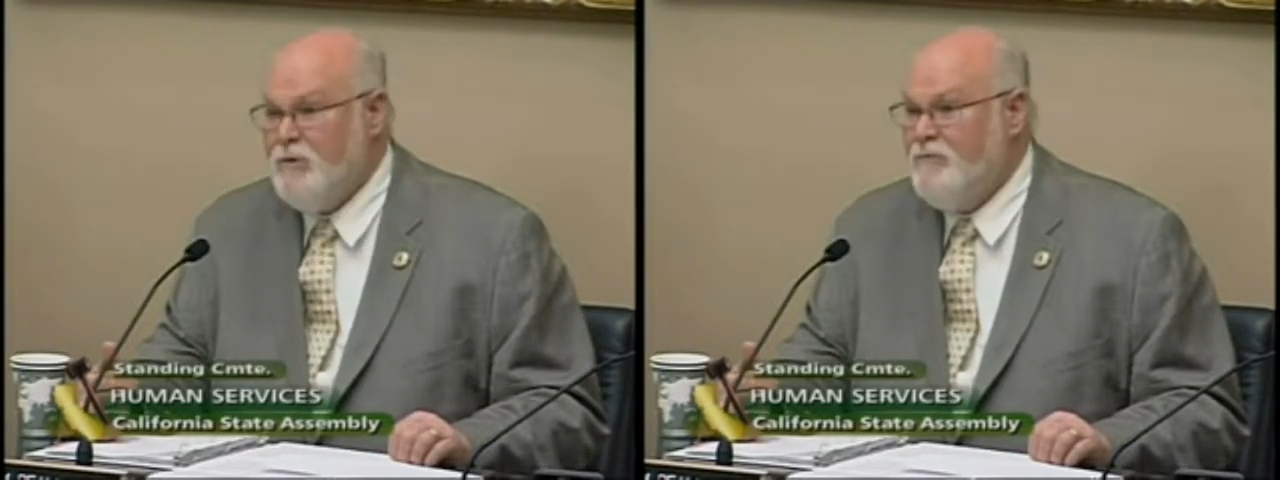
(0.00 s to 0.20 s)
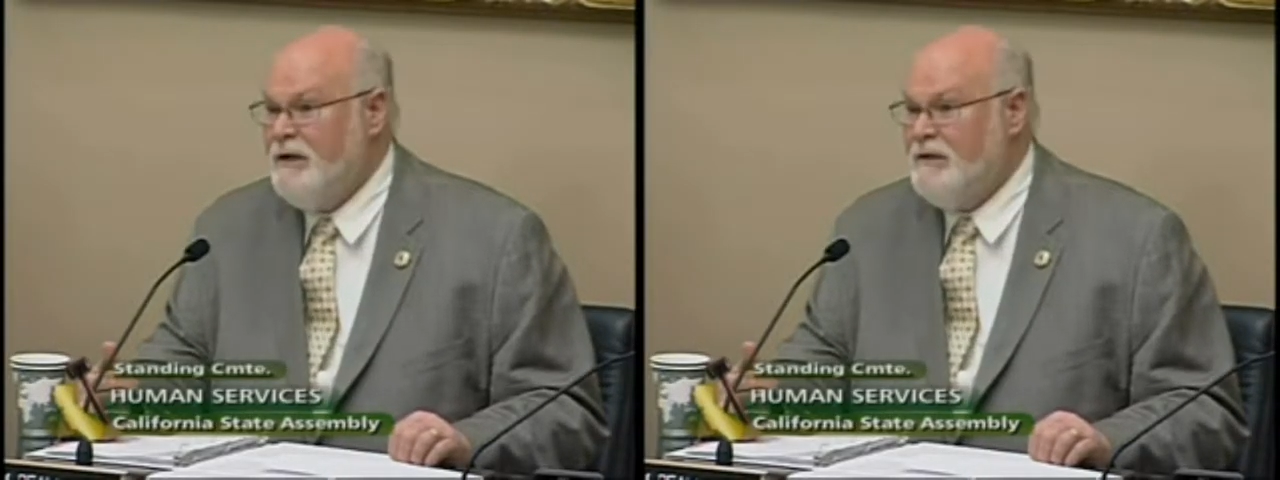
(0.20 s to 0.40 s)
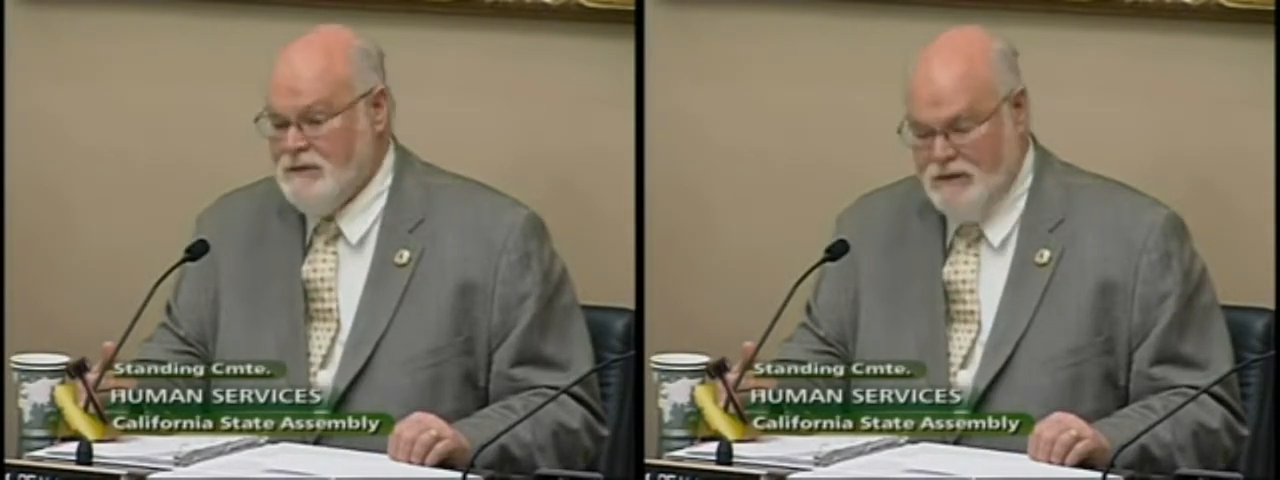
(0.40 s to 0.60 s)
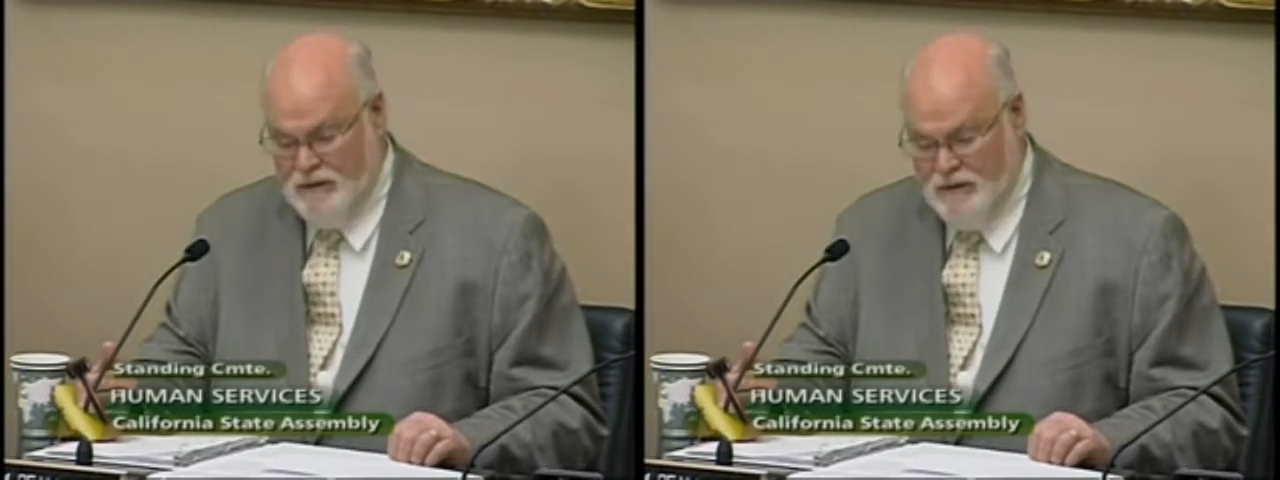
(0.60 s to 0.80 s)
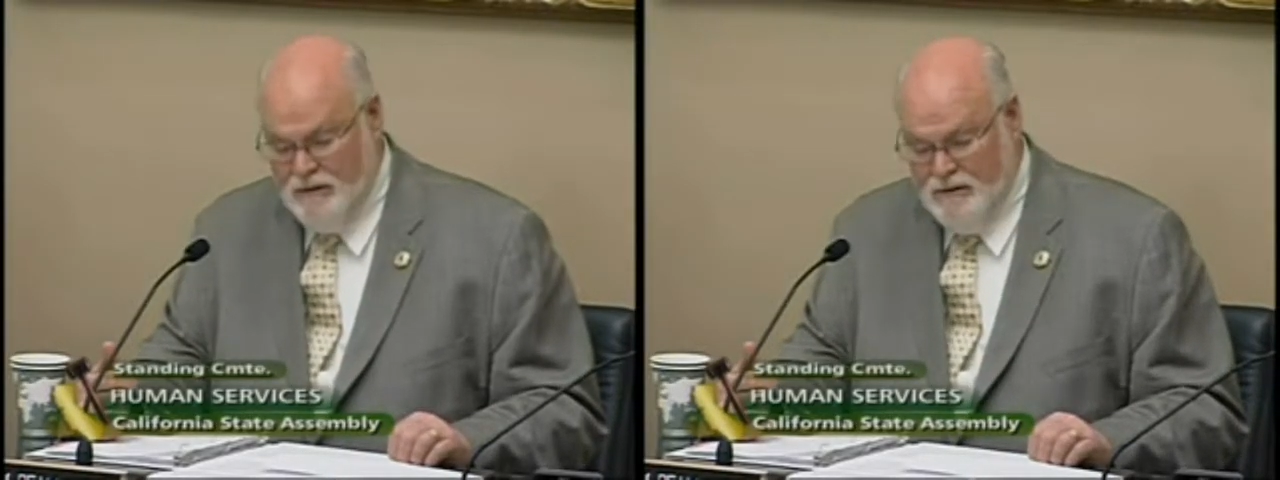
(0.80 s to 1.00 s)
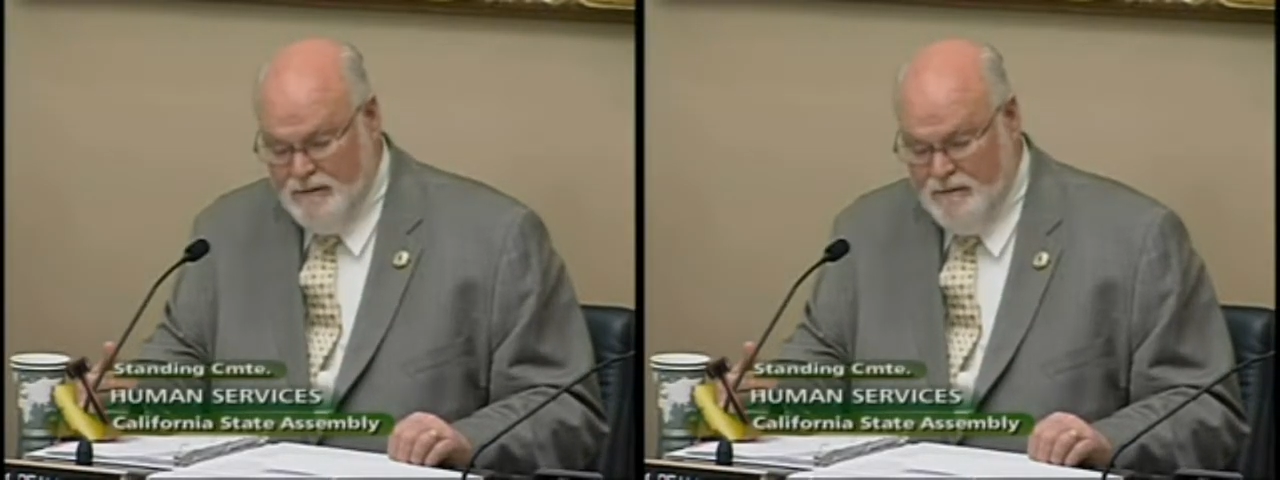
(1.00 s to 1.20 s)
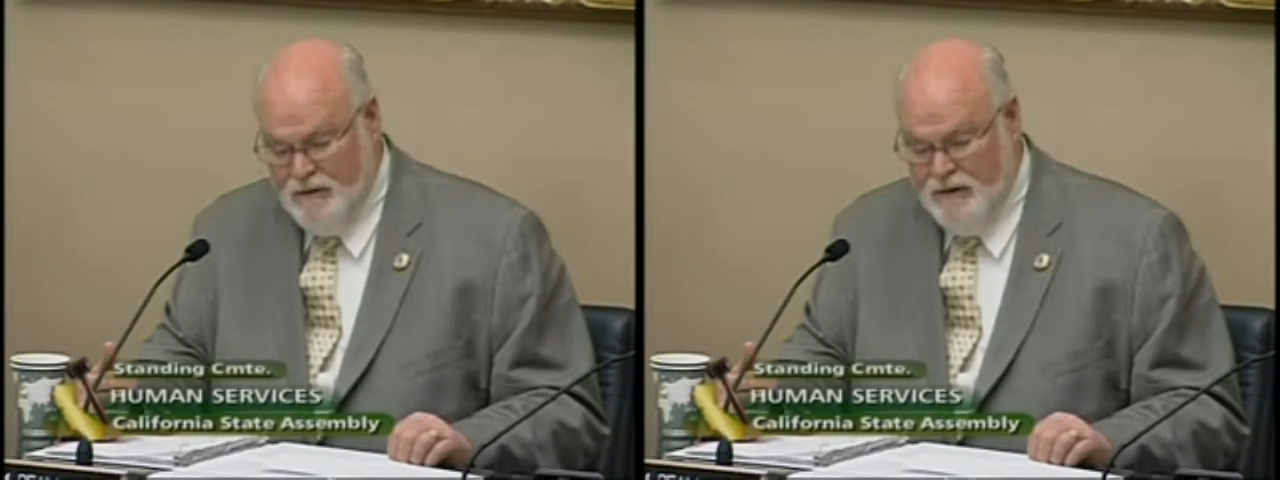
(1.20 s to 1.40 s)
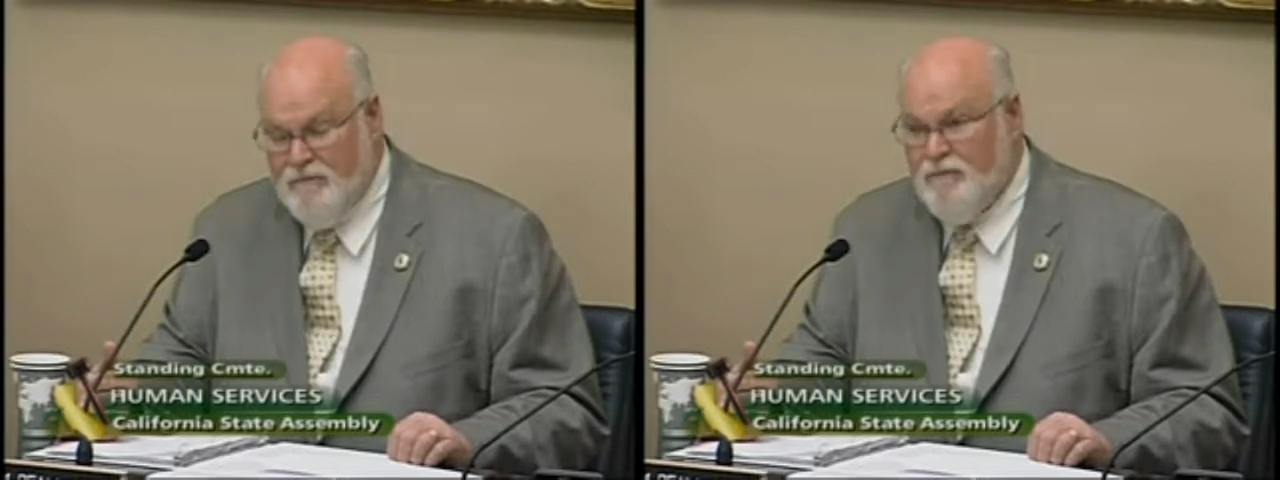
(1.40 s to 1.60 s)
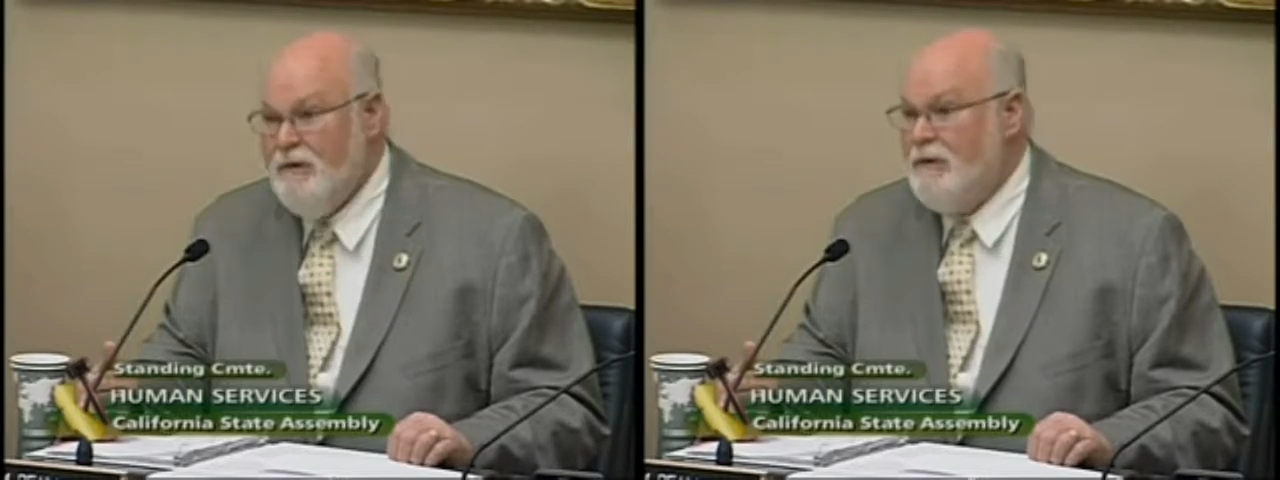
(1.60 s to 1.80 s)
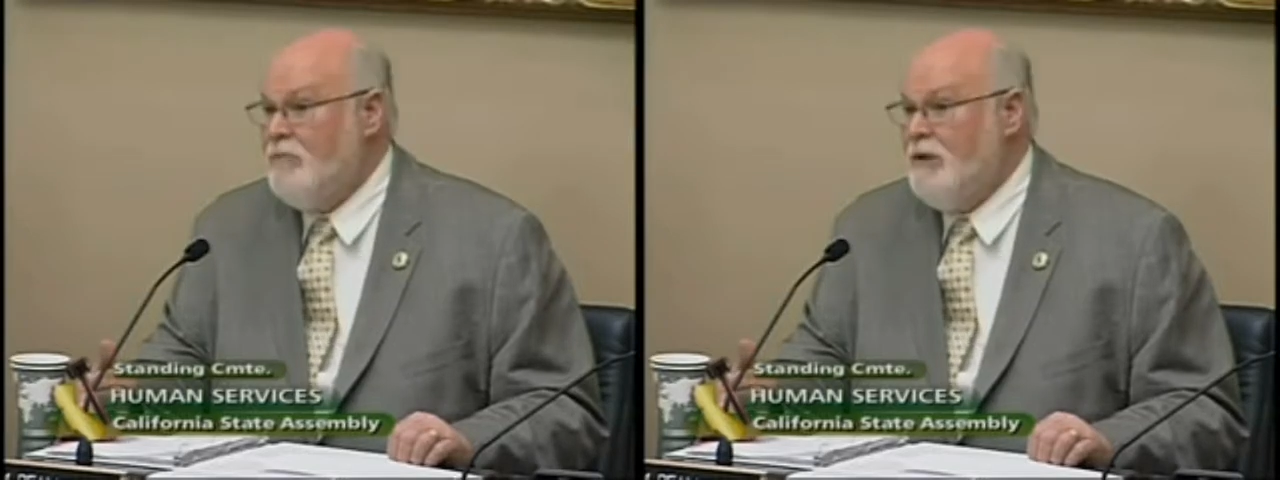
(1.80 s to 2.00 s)
basic than
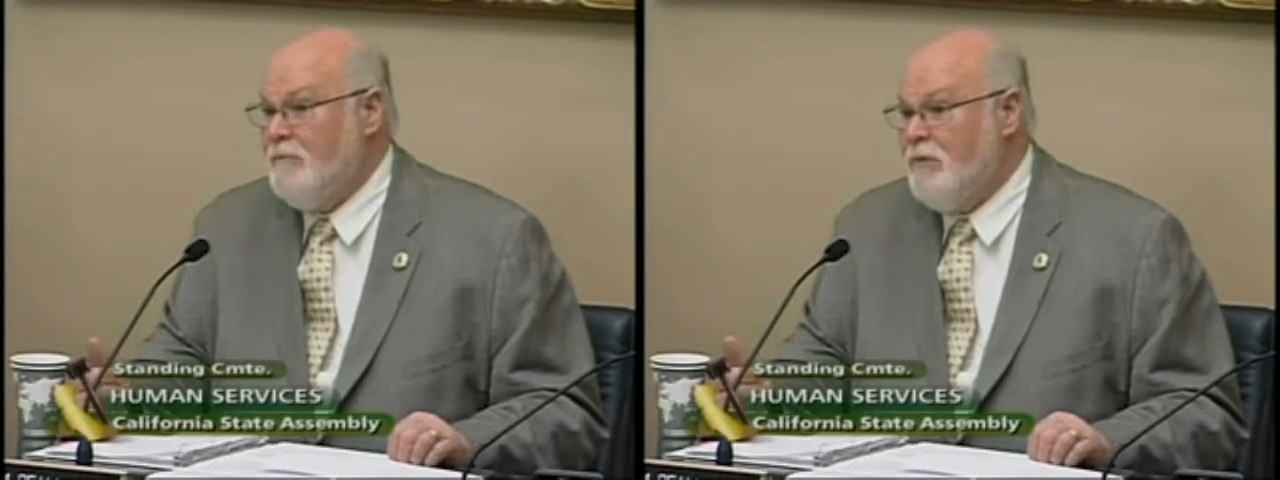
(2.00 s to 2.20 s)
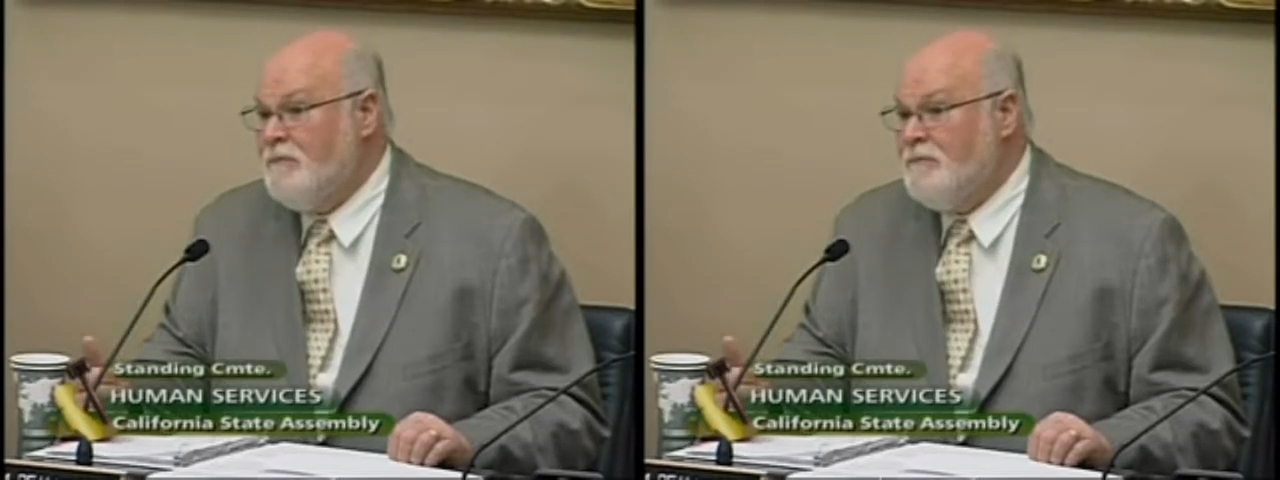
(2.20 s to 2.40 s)
feeding people?